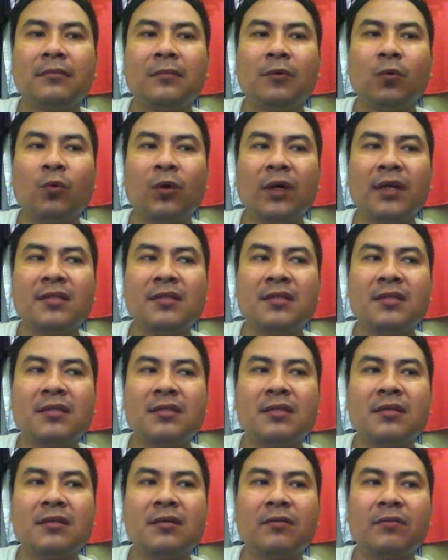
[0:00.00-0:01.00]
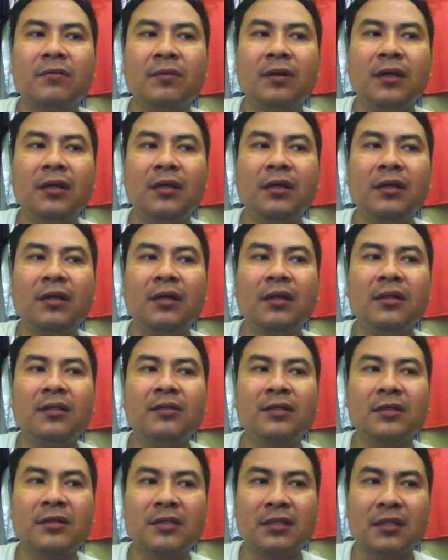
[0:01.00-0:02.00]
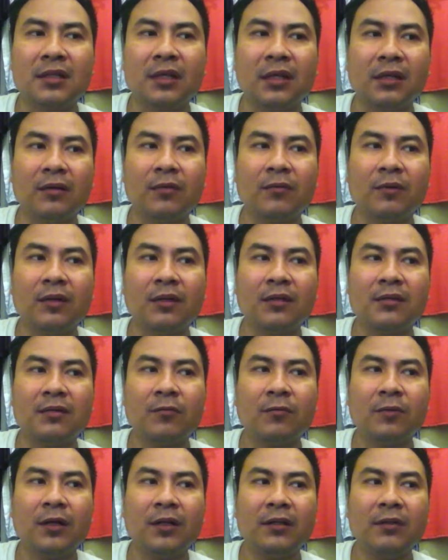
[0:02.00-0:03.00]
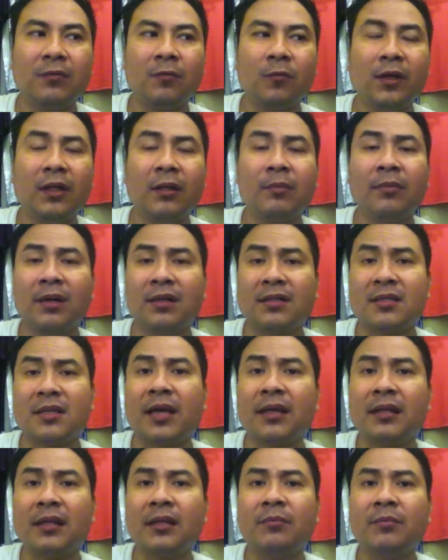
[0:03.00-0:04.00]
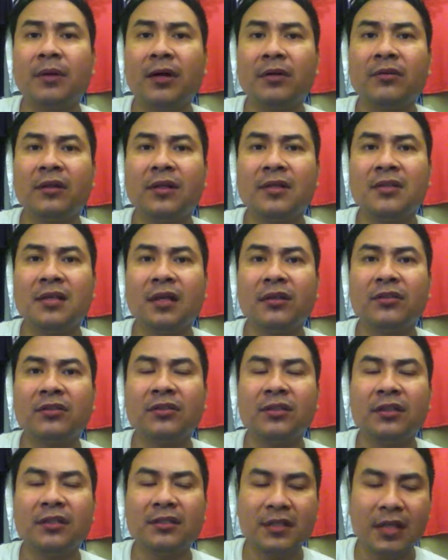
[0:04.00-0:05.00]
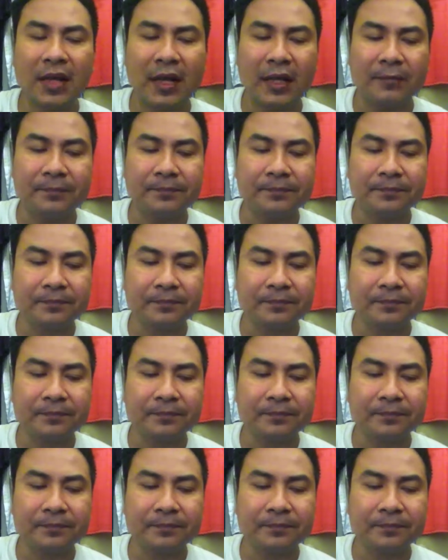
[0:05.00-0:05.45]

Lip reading: What is really interesting, what I'm excited about this session is that